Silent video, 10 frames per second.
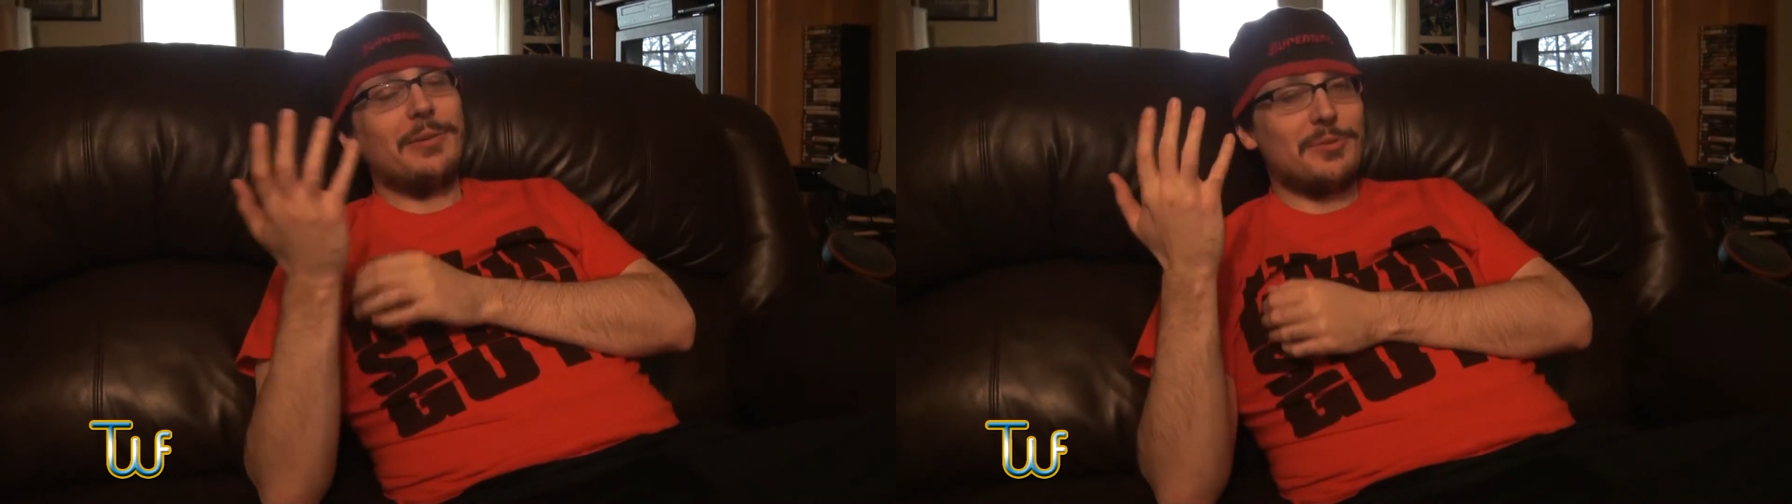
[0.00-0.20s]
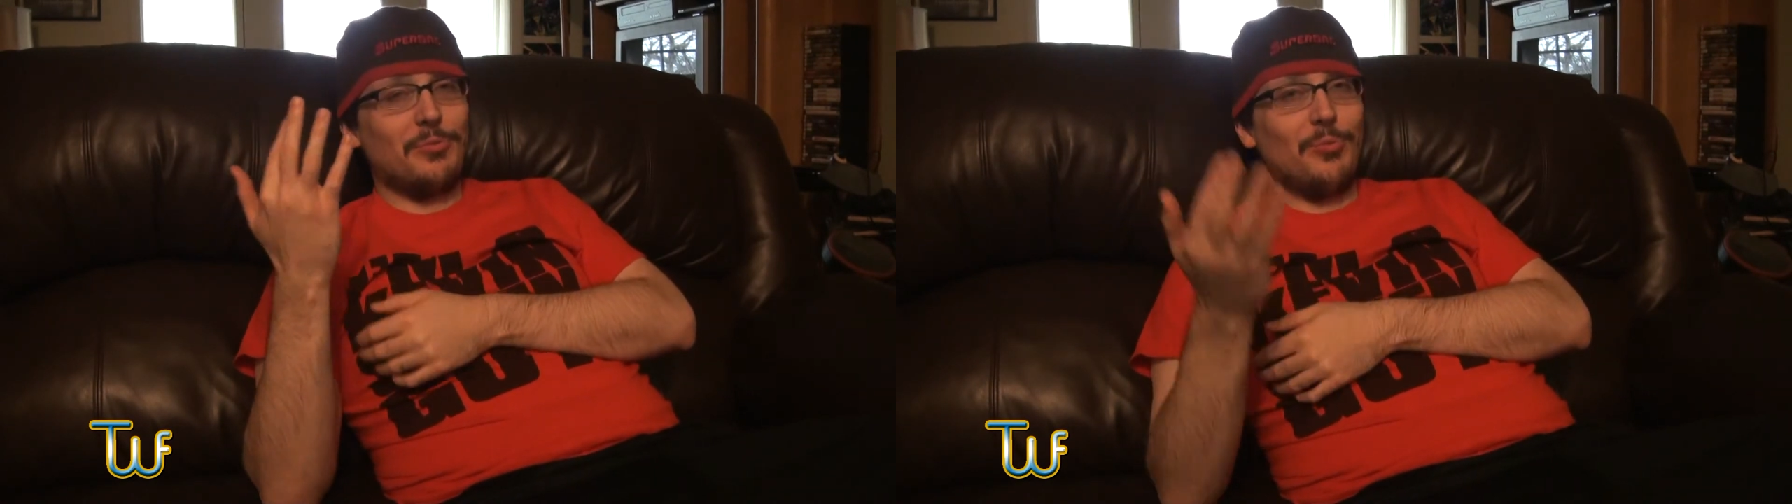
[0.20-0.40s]

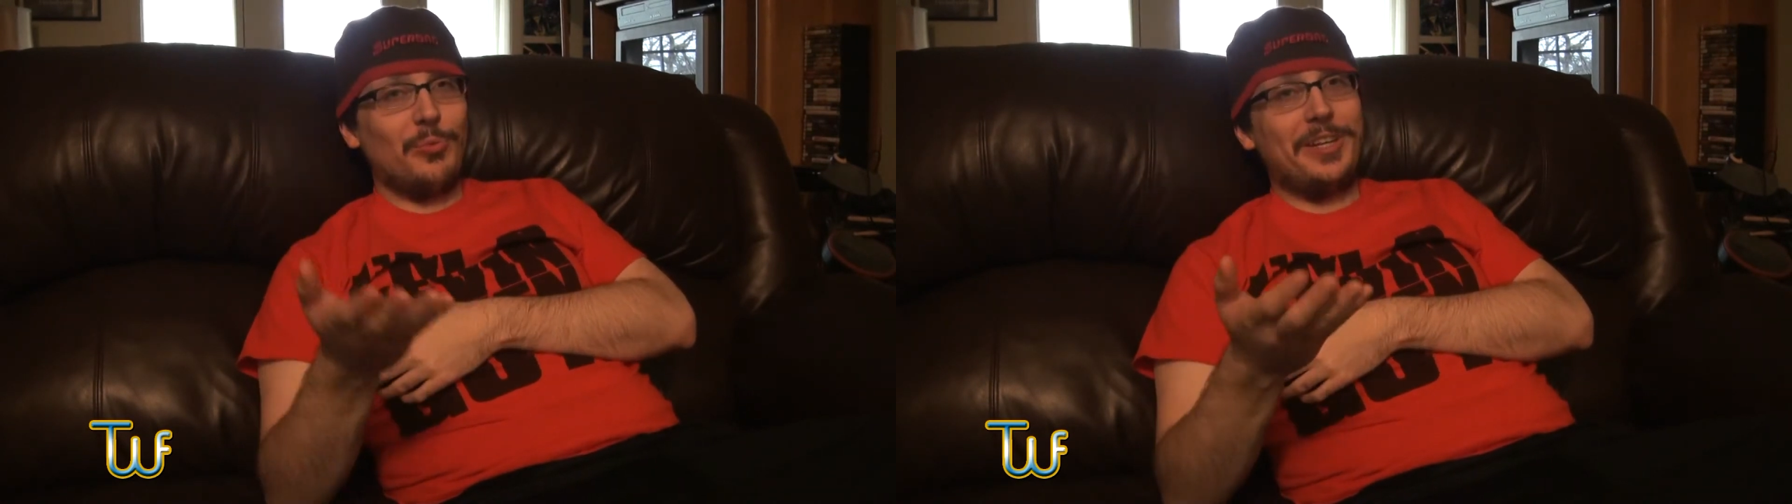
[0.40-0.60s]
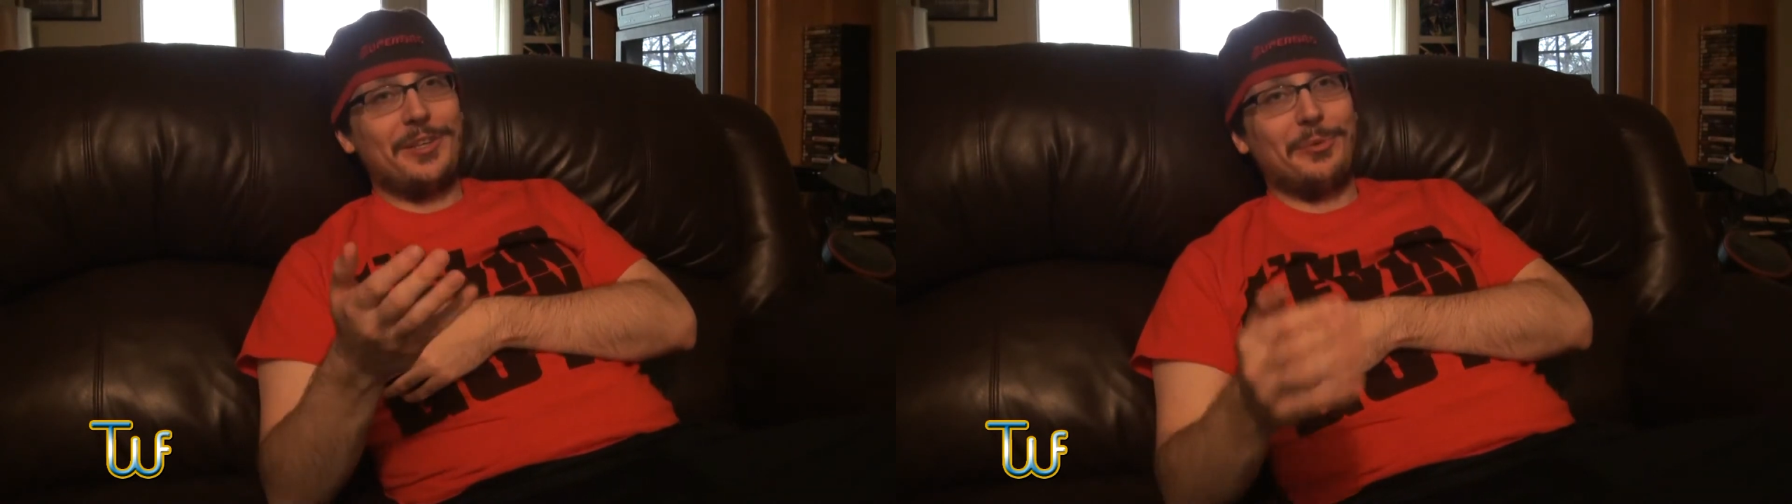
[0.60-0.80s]
was a
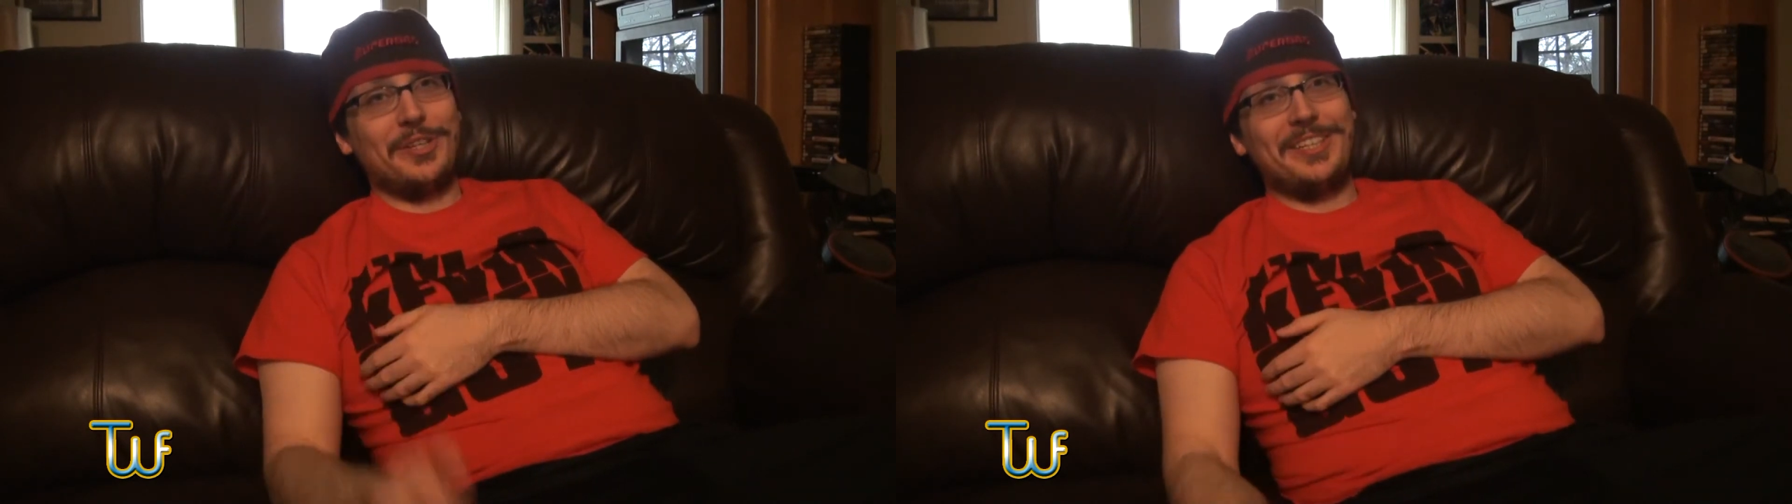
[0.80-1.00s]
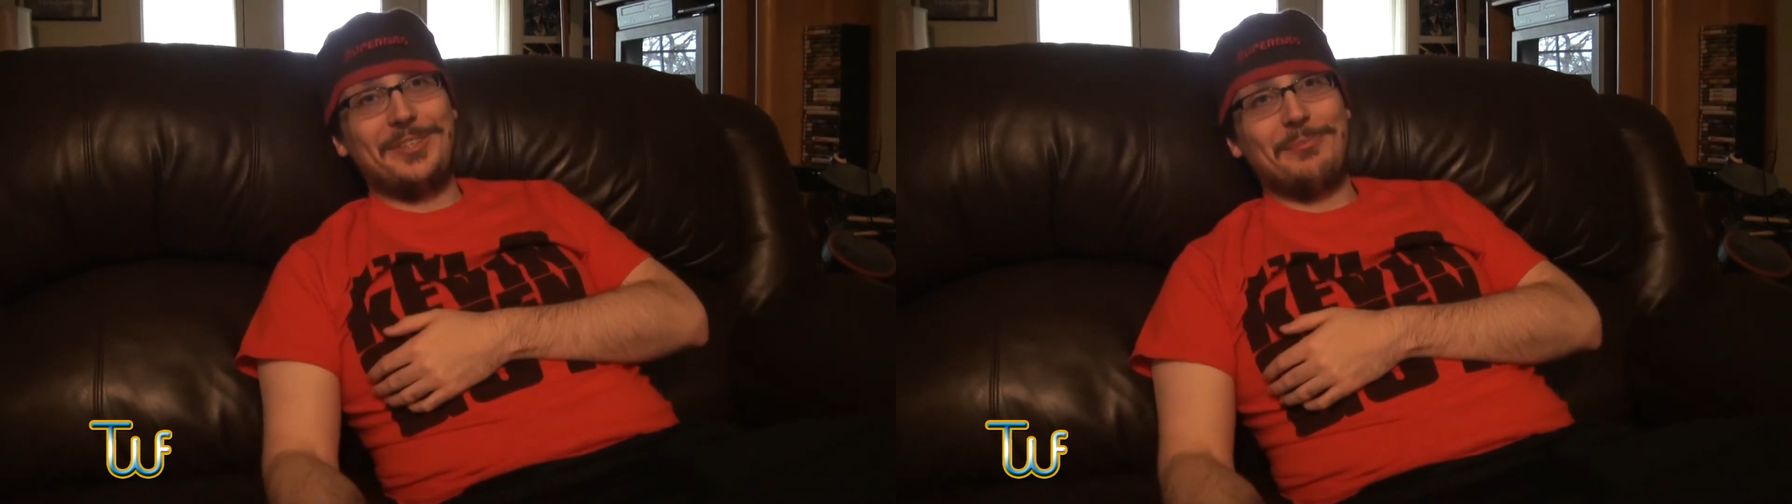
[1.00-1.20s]
really,
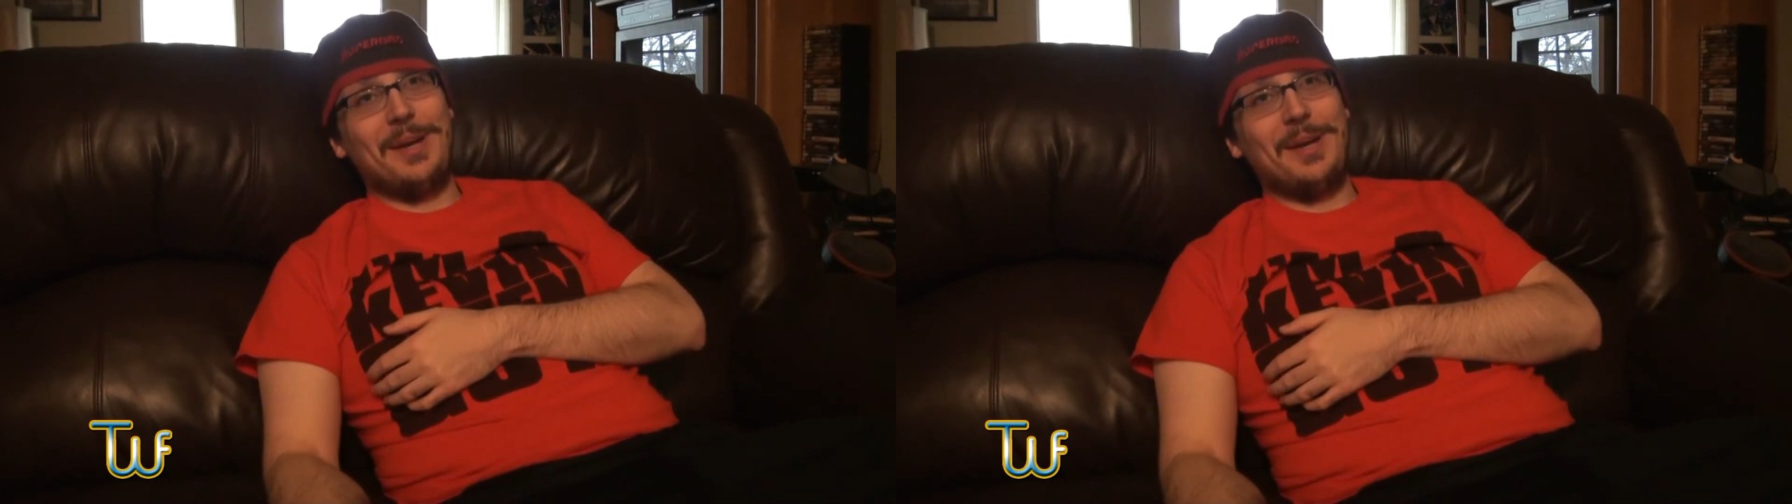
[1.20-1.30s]
really good